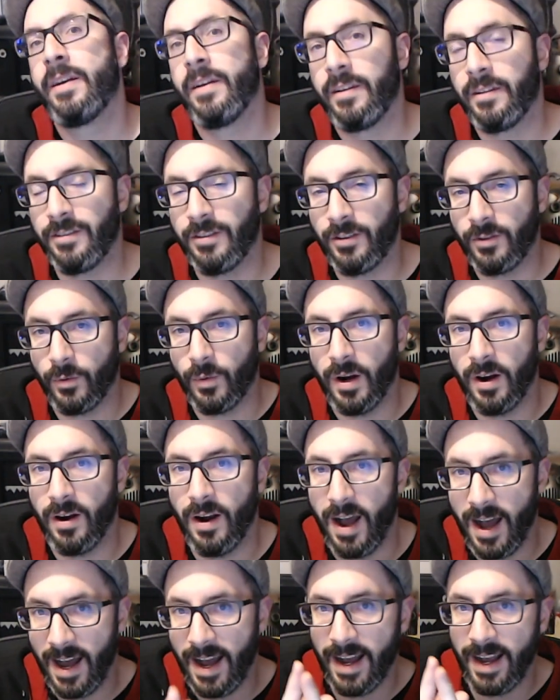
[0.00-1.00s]
This is
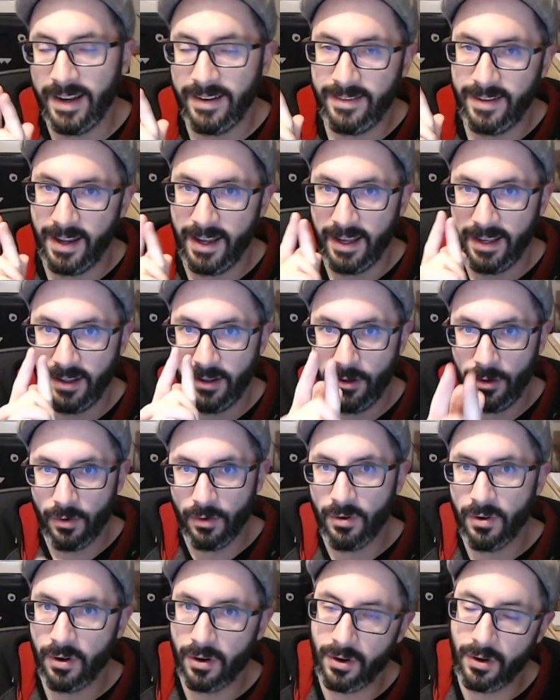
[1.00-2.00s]
where I take
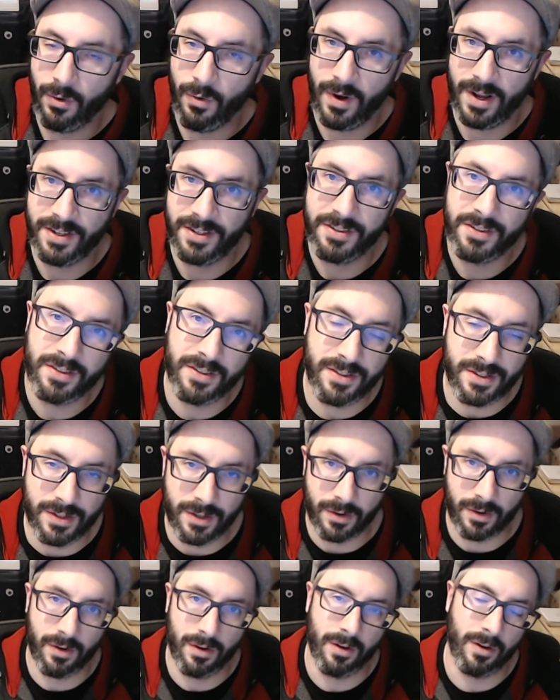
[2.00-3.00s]
your questions,
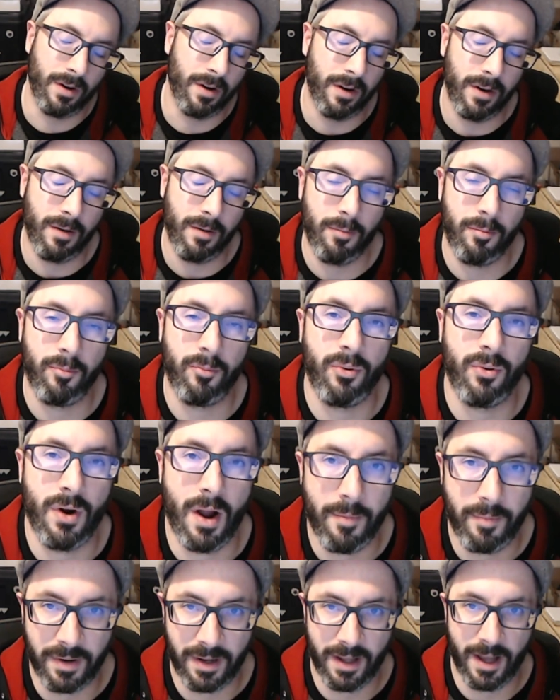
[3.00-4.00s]
your
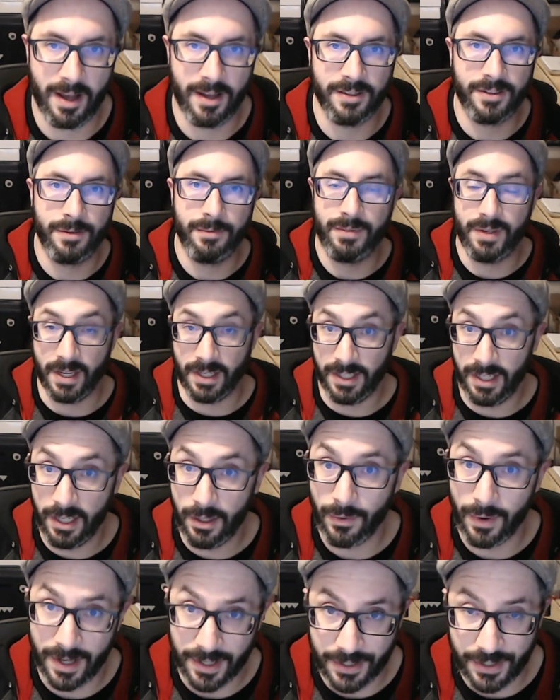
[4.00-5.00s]
prop and costume technique
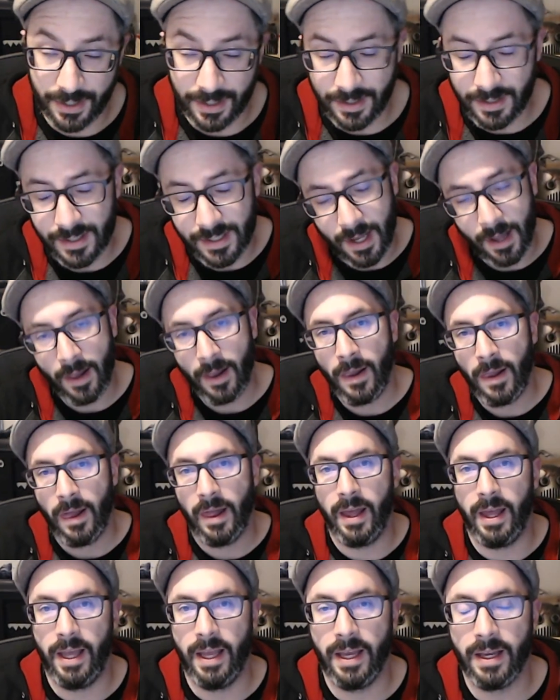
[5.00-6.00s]
questions,
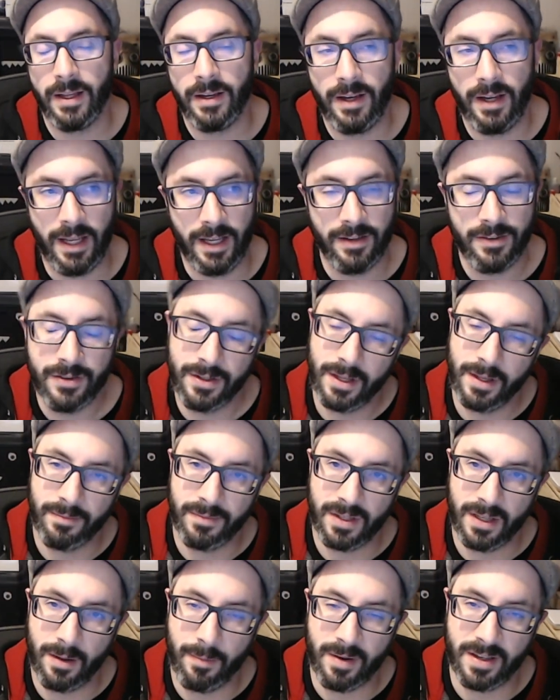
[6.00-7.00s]
and answer them
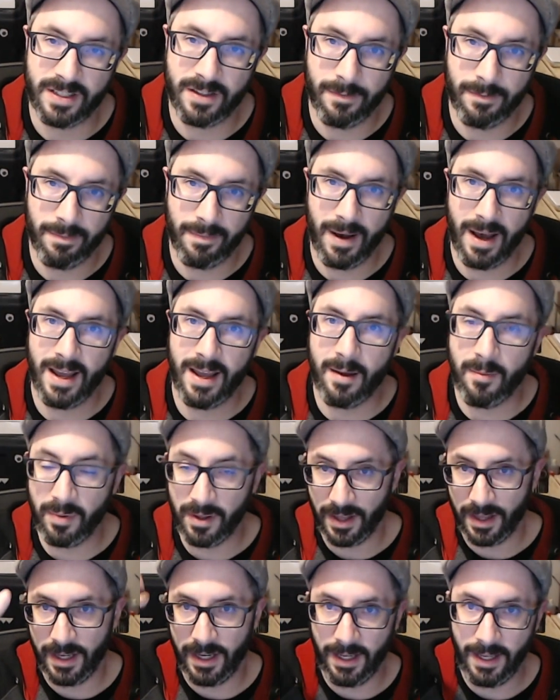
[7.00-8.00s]
to the best of my
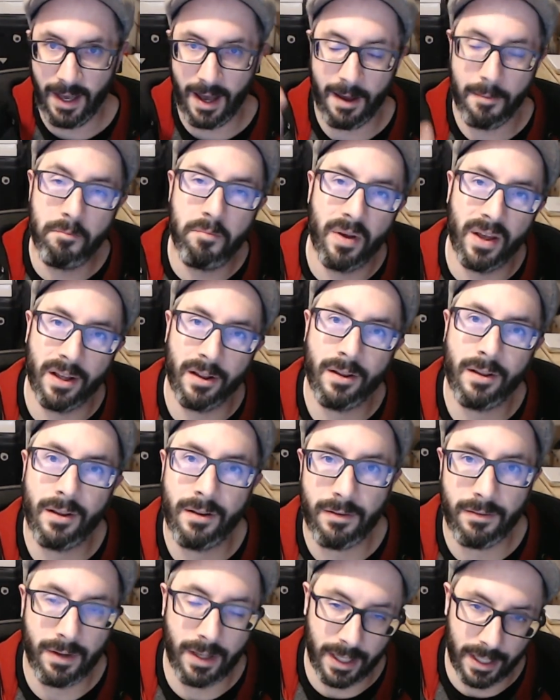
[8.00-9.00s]
ability. I'm
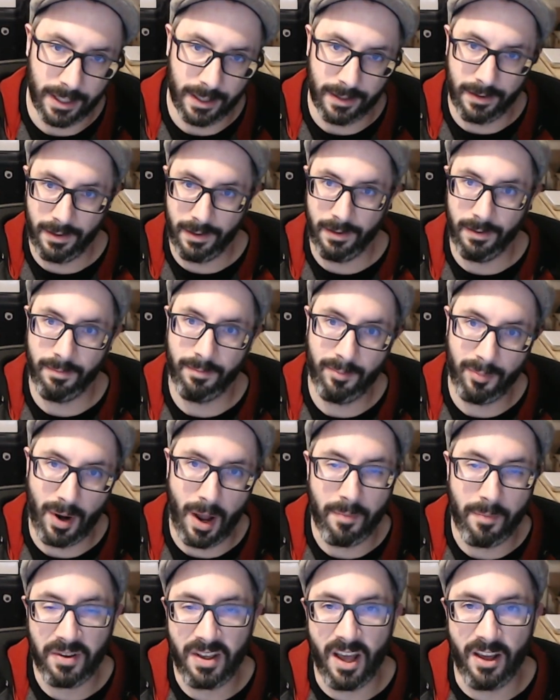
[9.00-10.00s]
Bill, the
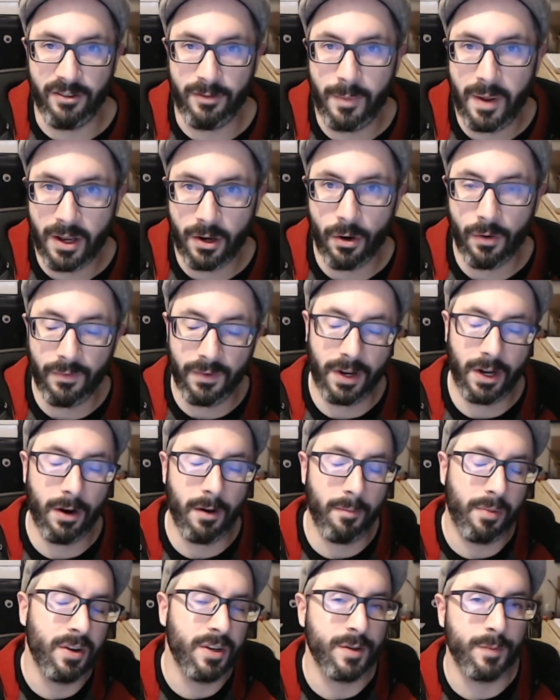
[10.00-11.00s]
prop and costume maker over here
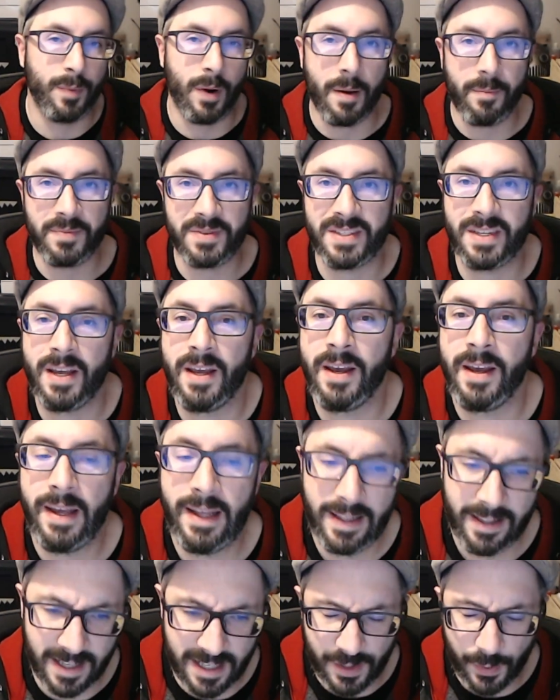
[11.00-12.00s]
at Punish Props.
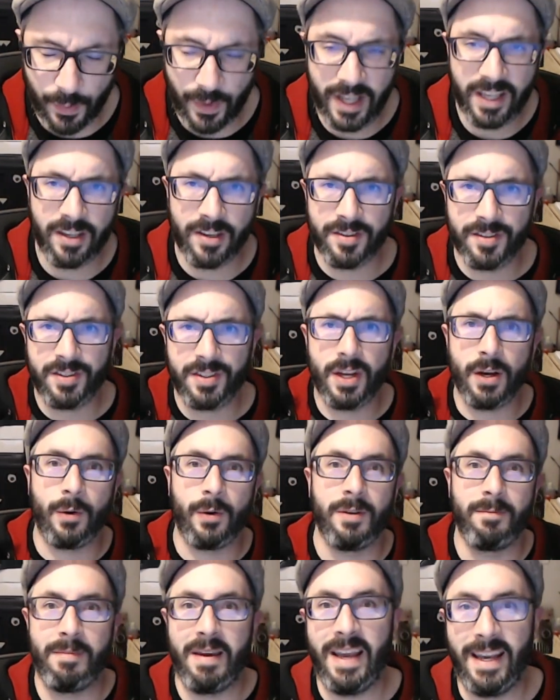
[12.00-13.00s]
This week, you're stuck
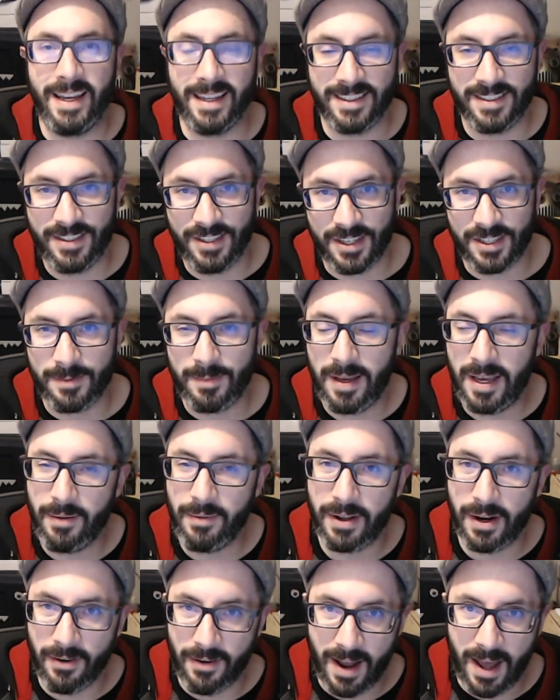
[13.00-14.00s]
with me. It's just me.
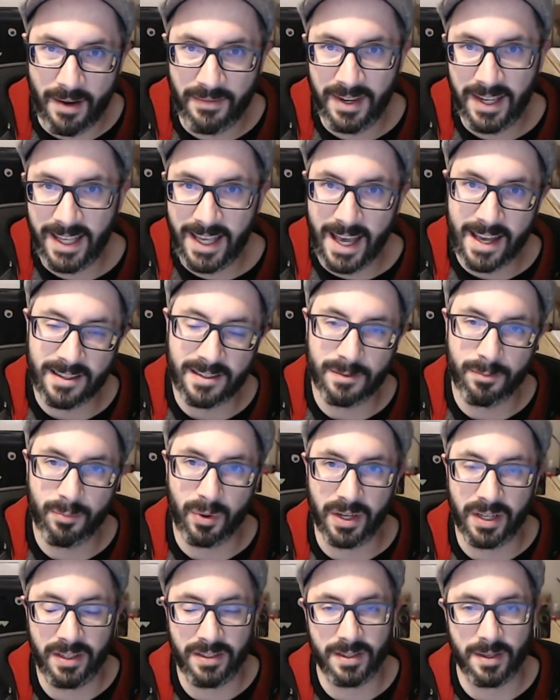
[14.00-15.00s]
We don't have any guests.
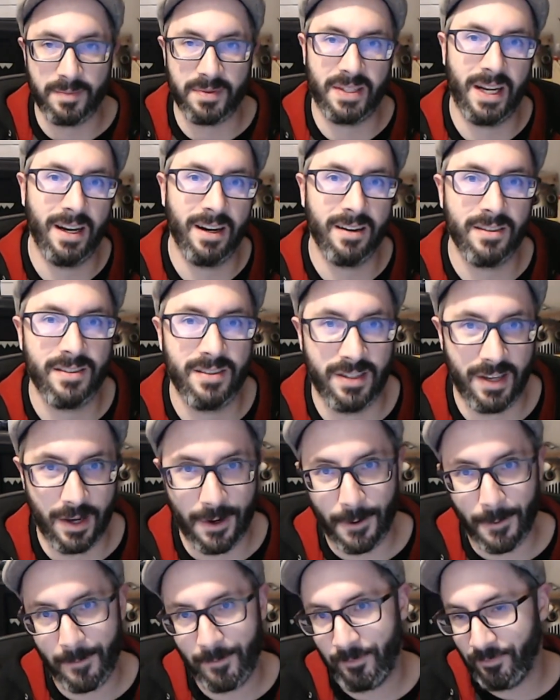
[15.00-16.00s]
Brittany's upstairs,
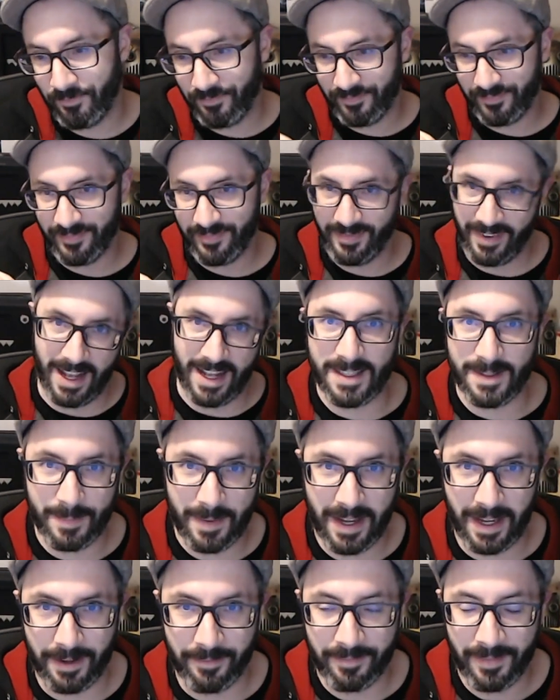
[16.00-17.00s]
so it's
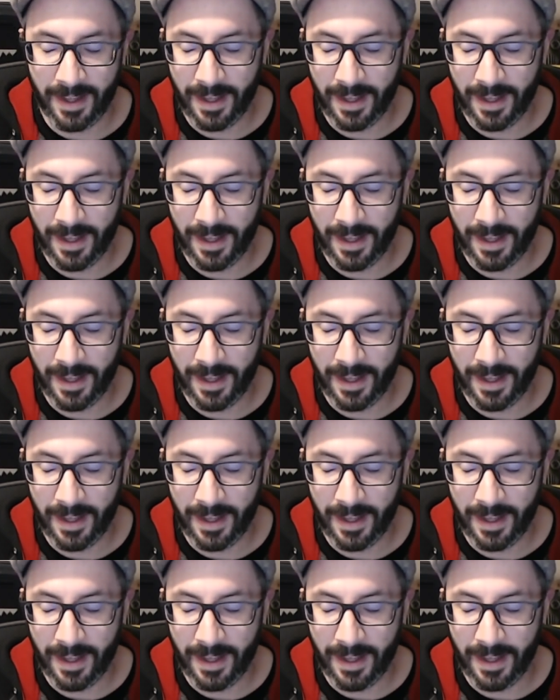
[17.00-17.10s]
me.